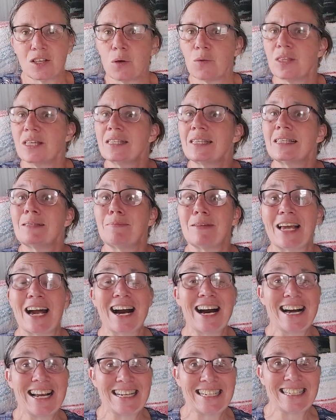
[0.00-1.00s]
this is
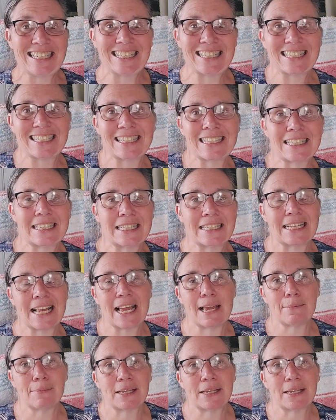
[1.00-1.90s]
behind, needless to say,